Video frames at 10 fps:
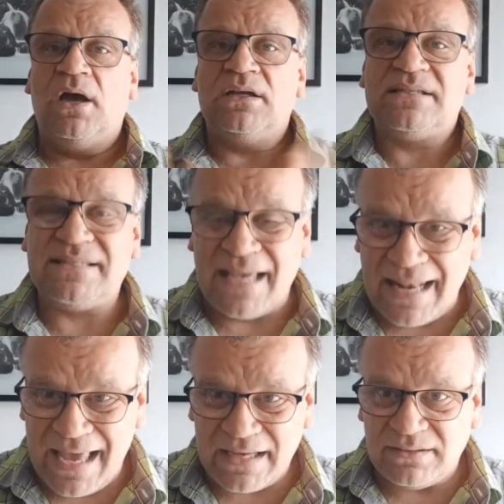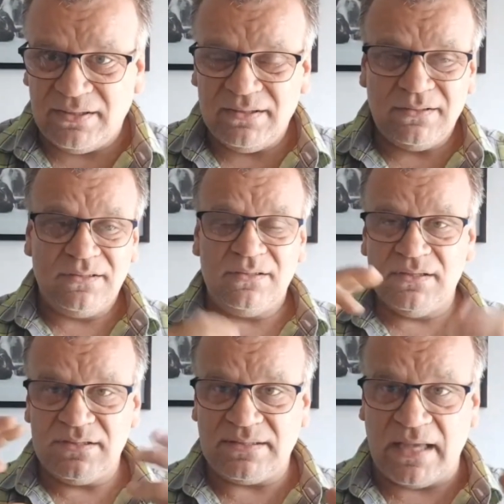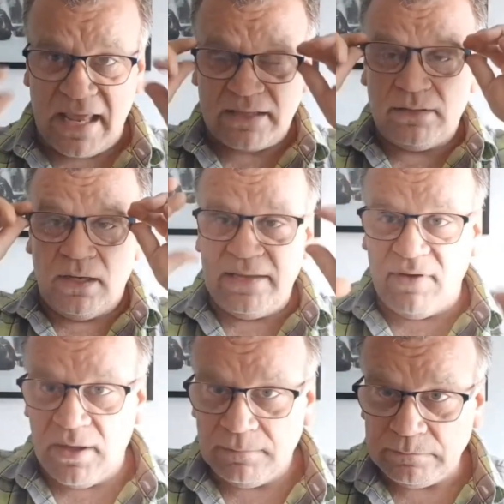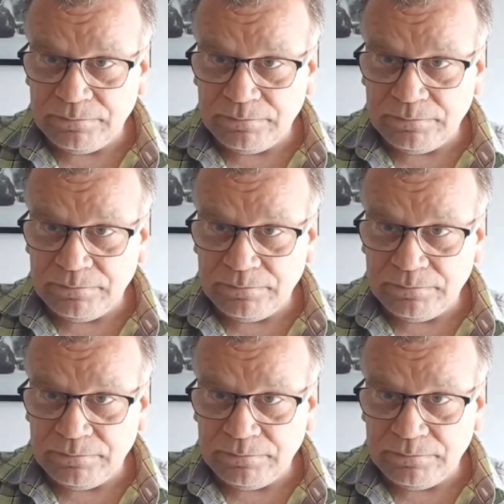Select the lever,